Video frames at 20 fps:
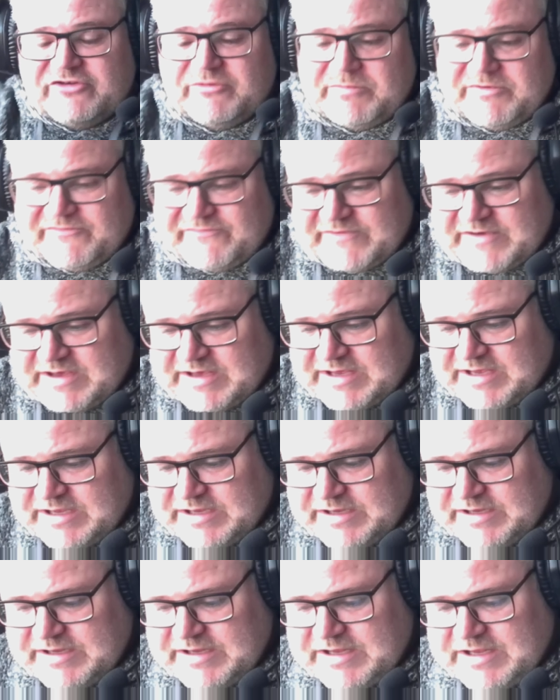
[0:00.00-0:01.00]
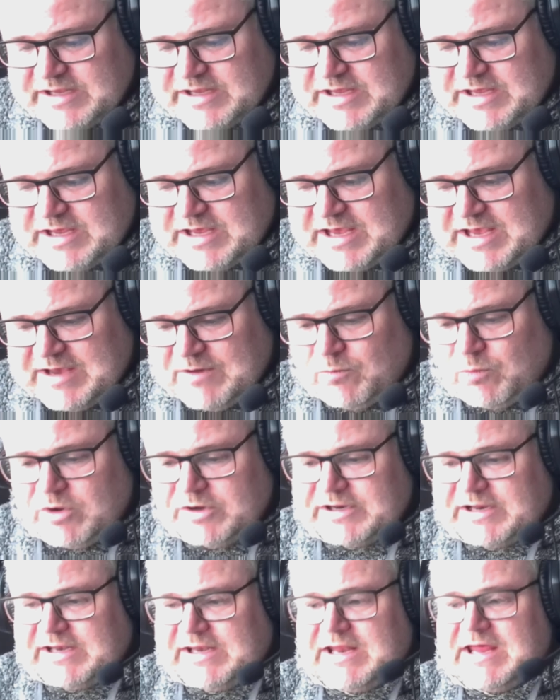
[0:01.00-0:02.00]
to be fair. And
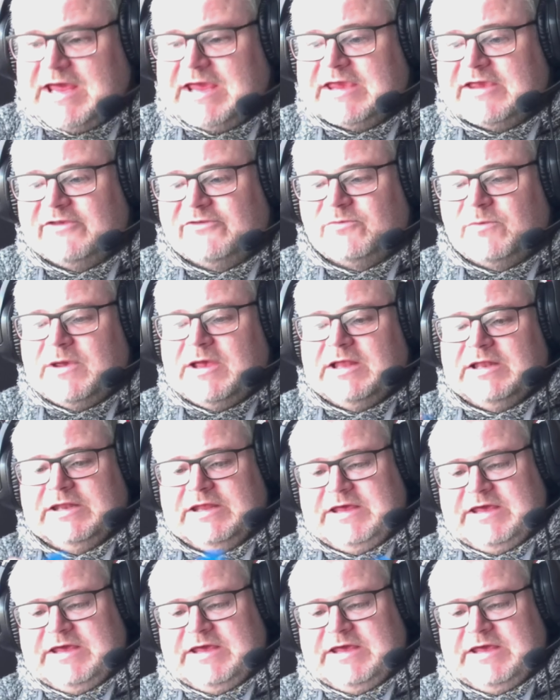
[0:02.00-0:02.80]
what I like as well